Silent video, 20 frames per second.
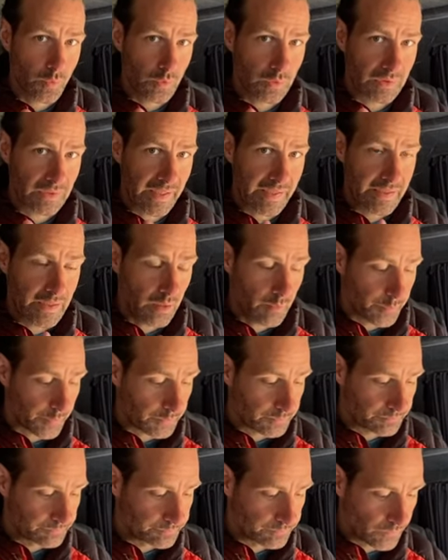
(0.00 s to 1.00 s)
line up
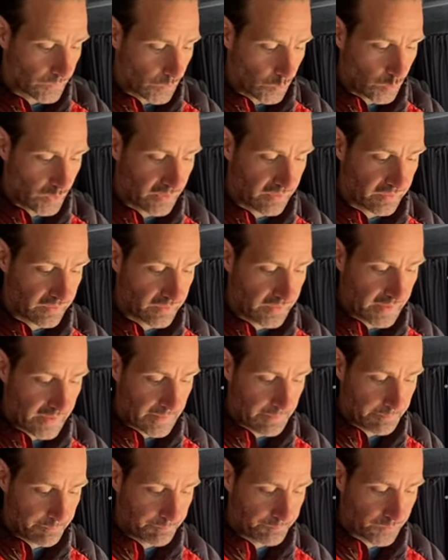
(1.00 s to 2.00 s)
with
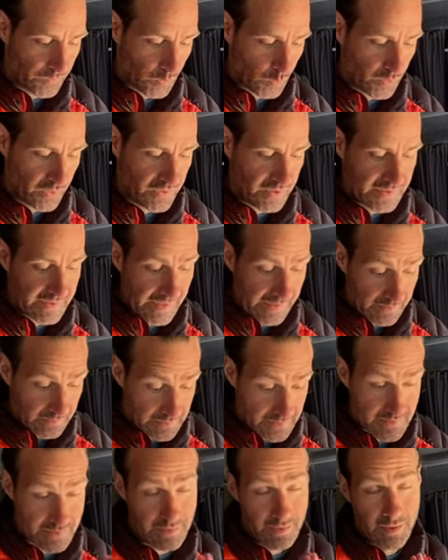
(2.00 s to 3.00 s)
the
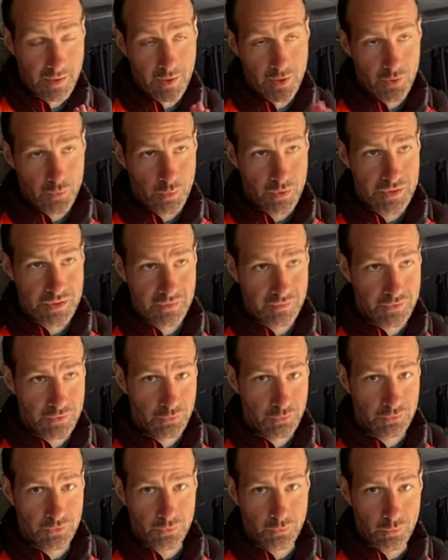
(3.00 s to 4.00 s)
dials once you've
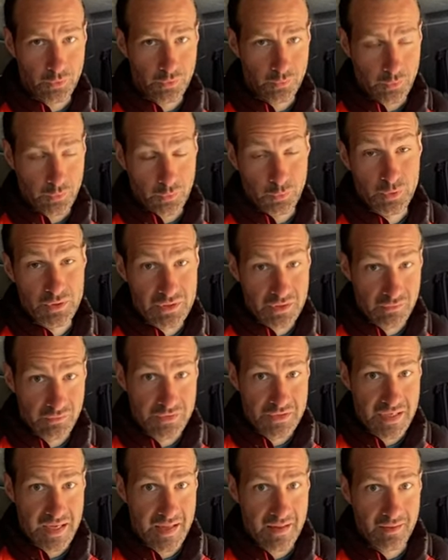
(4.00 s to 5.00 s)
told it what, well, once you've
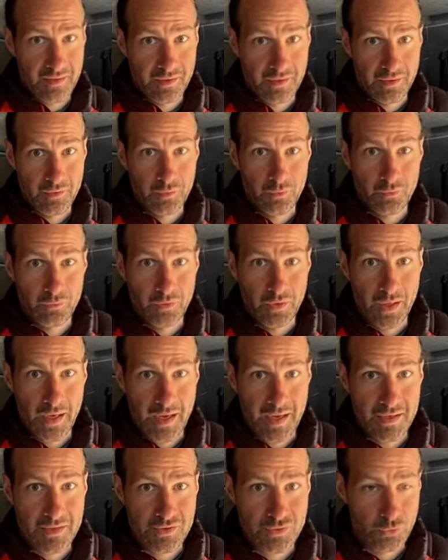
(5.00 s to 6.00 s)
set the
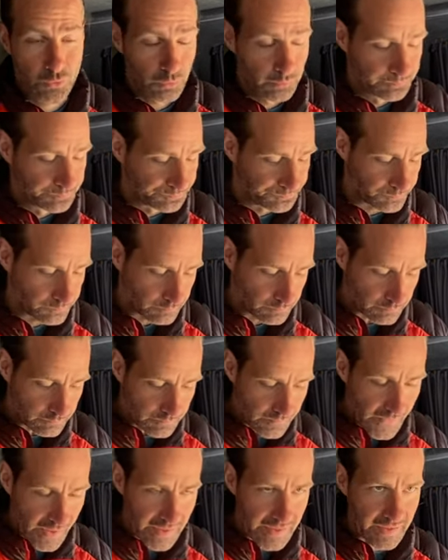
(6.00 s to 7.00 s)
ISO,
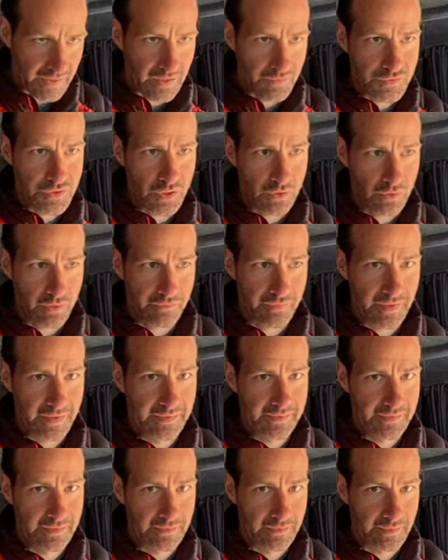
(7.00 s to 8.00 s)
it gives you a rough
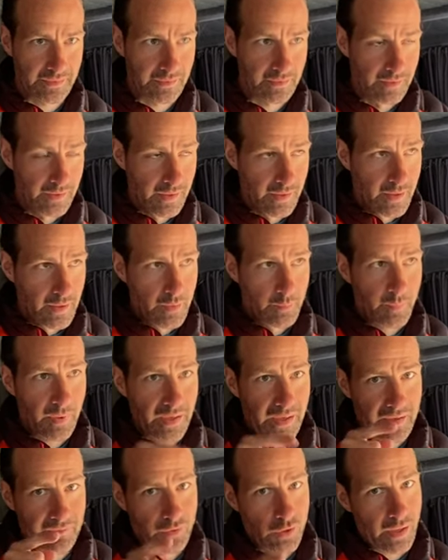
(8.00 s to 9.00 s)
idea there.
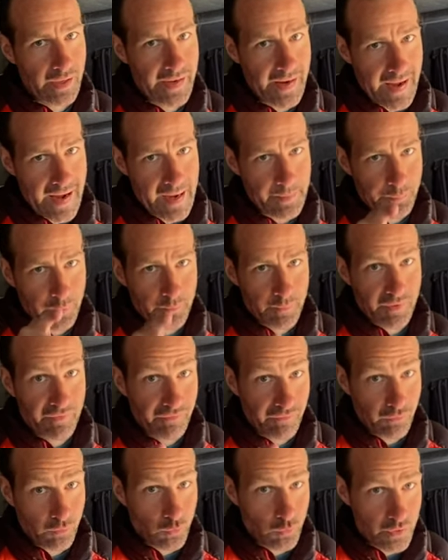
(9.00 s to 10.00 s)
But I've got an app on my
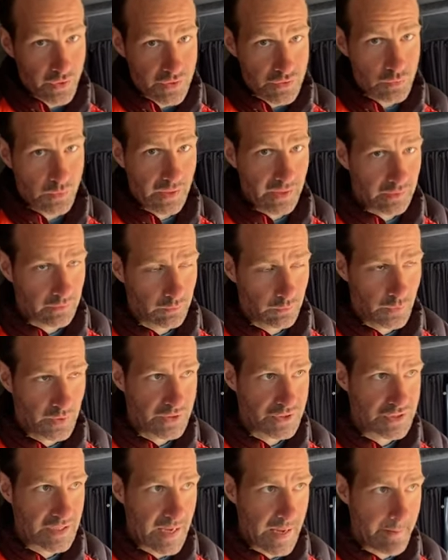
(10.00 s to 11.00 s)
phone as well,
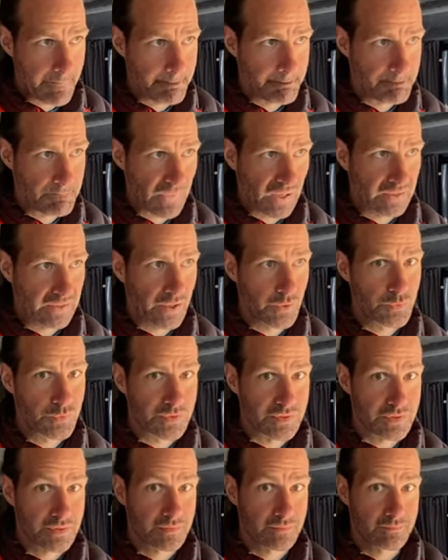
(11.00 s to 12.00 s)
which
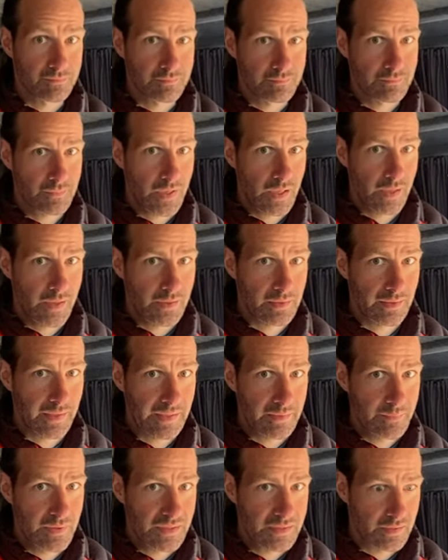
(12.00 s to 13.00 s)
allows
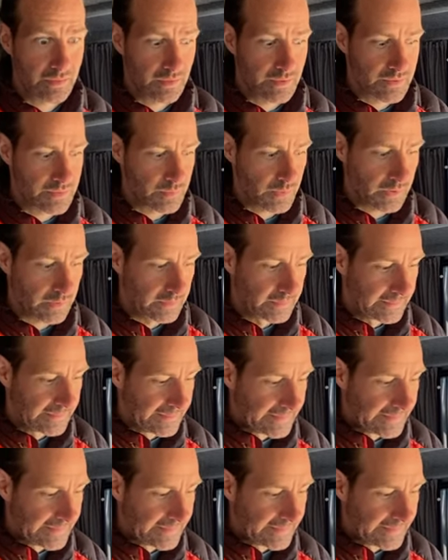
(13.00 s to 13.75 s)
light metering as well.